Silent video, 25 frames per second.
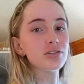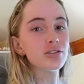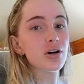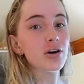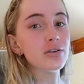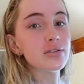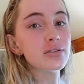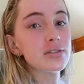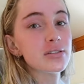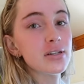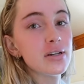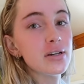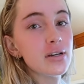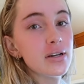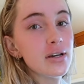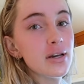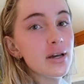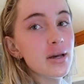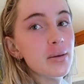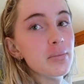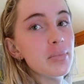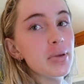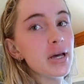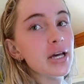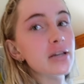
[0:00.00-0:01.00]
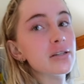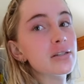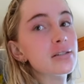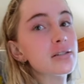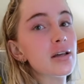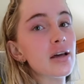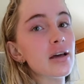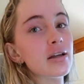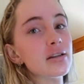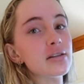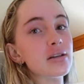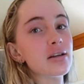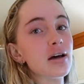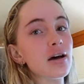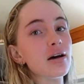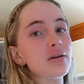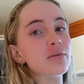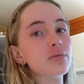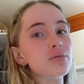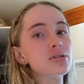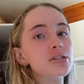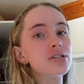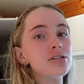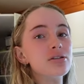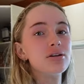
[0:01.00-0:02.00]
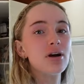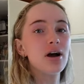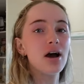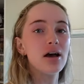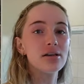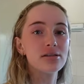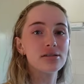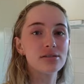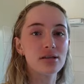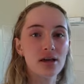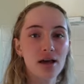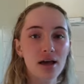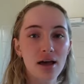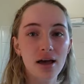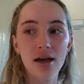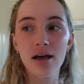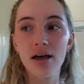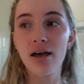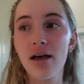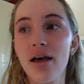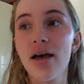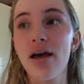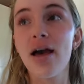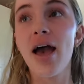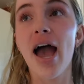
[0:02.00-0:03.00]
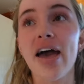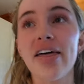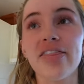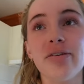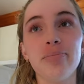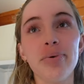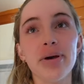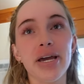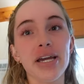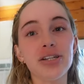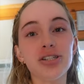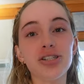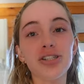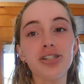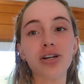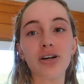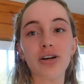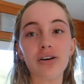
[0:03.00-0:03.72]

toast in peace and uh, we'll oh, see you guys the at the beach